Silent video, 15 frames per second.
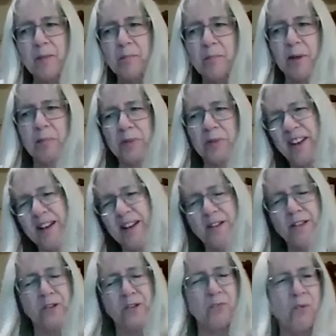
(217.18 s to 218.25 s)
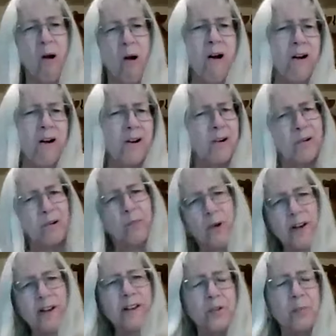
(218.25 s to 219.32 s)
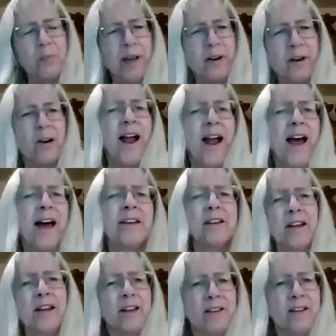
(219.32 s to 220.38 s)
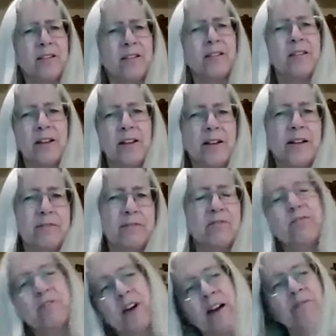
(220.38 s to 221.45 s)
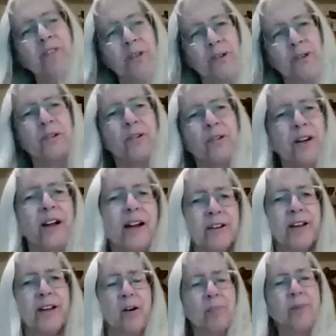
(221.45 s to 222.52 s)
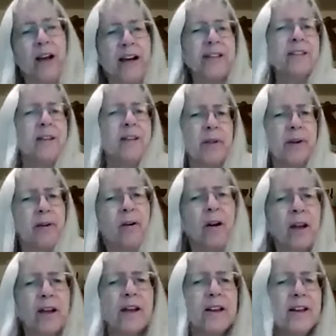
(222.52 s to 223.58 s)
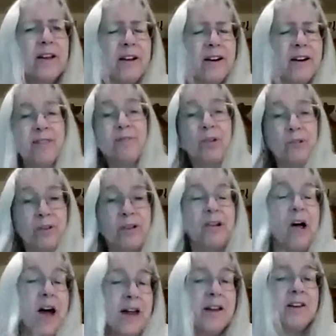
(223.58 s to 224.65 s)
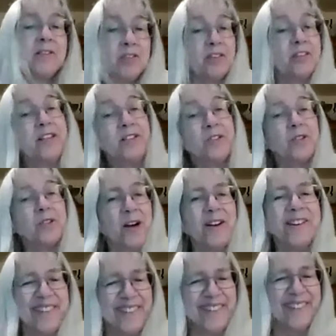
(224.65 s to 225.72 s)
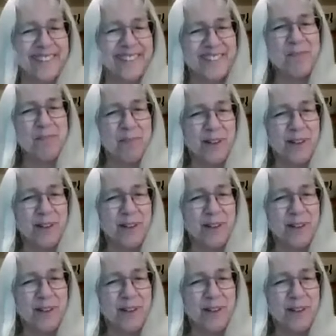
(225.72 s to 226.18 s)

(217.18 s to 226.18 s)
people tend to do wrong or want to do better at. And I've learned how to help guide them there. I've learned a lot as a teacher. It's